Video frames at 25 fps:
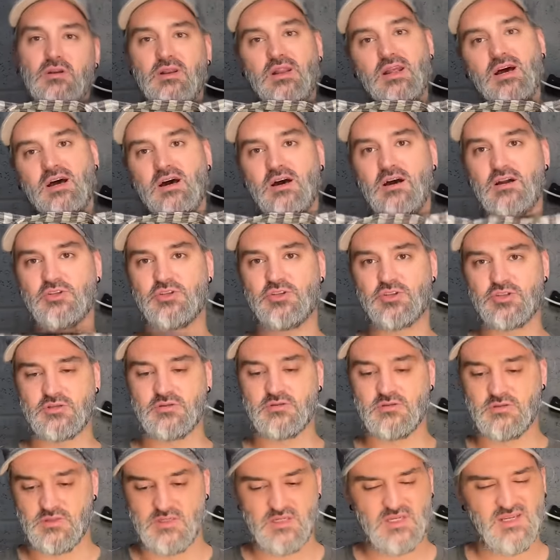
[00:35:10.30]
large.
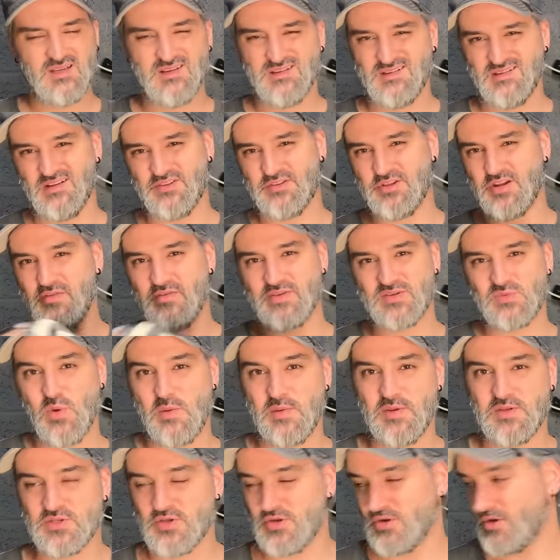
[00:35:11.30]
Don't know if it's
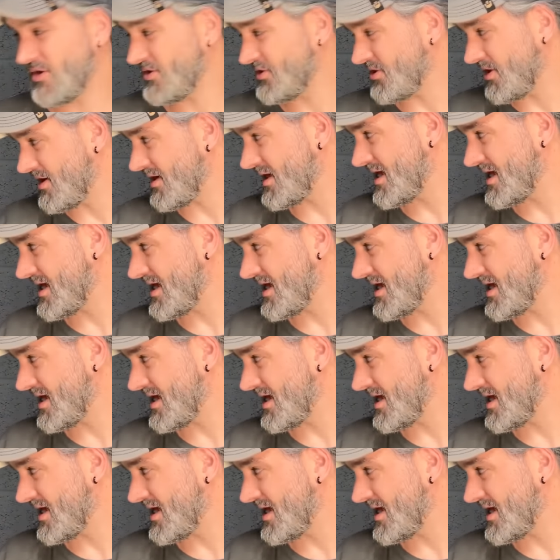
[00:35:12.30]
women's or not, I don't